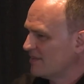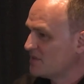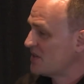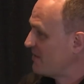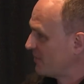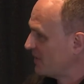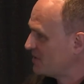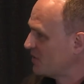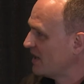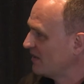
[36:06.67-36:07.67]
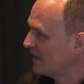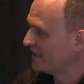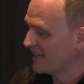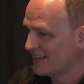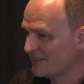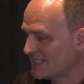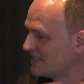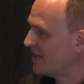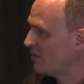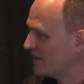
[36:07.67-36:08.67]
Safer as well, like not having to
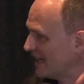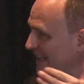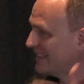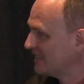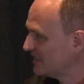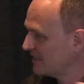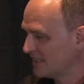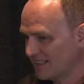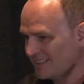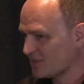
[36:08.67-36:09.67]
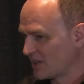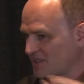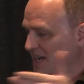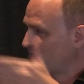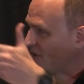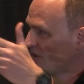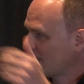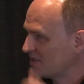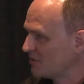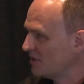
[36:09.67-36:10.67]
stay overnight truck stops
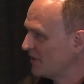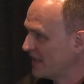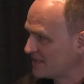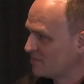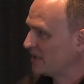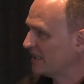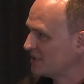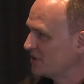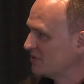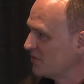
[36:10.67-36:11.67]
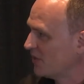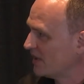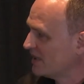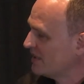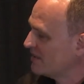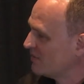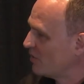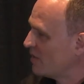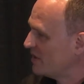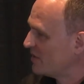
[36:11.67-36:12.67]
across the road. That's a big issue for
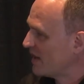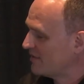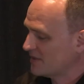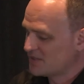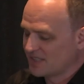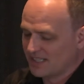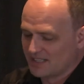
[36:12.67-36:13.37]
women drivers